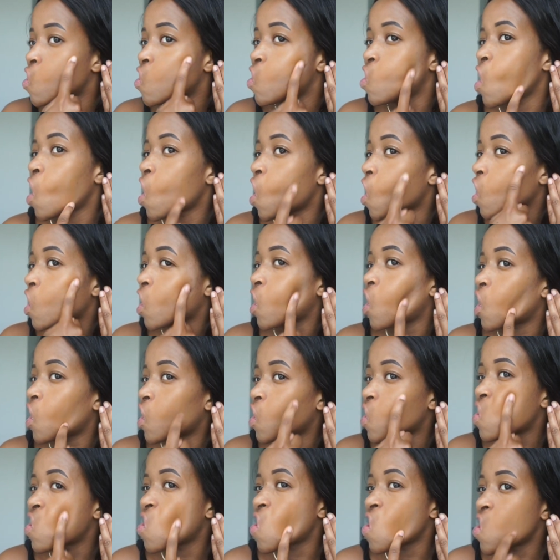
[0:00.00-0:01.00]
yeah, I
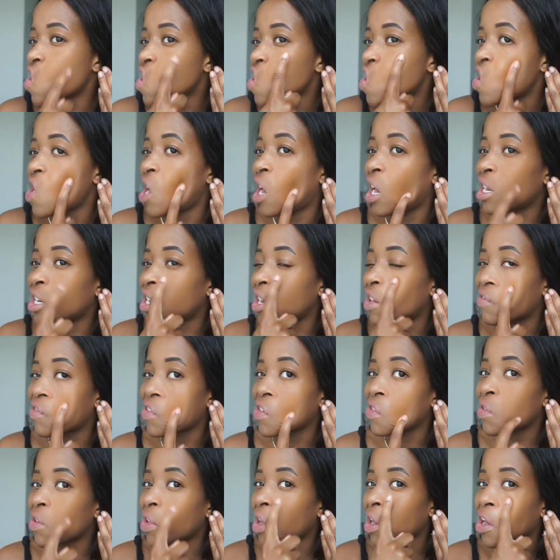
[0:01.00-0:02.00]

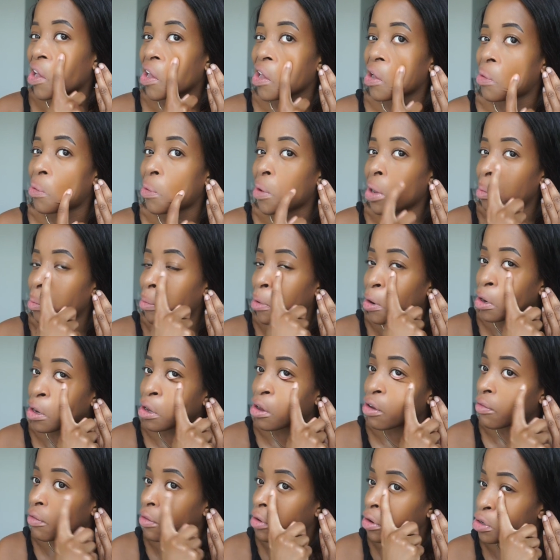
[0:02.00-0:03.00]
definitely feel like I get way more
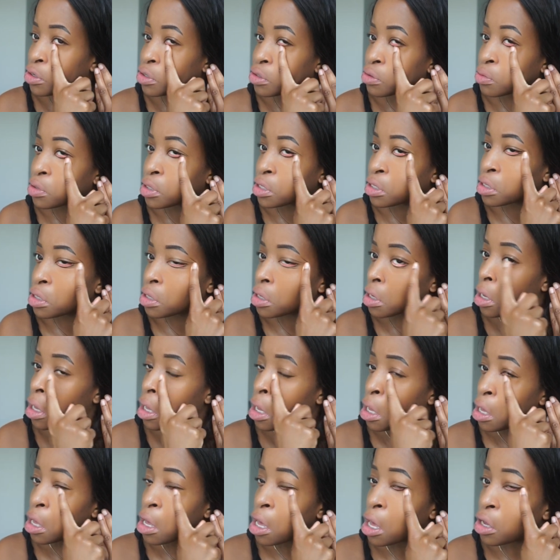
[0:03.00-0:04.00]
coverage when
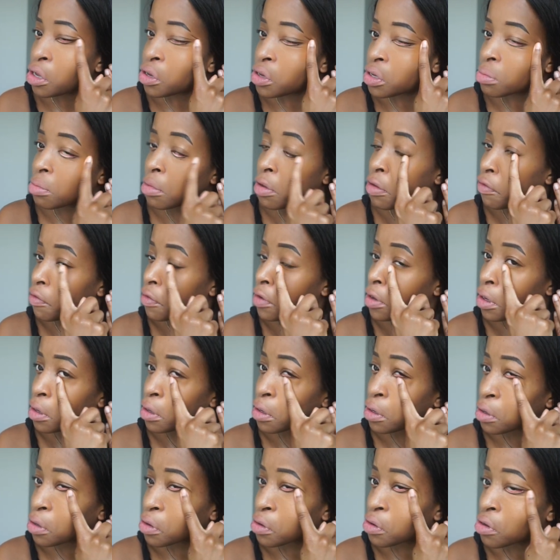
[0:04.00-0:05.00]
I use my
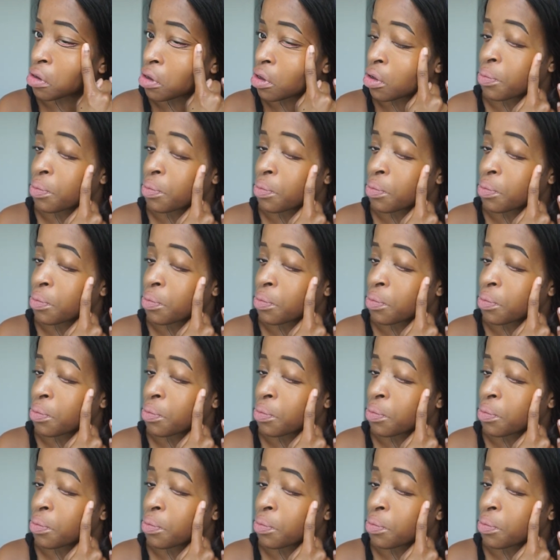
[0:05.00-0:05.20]
fingers.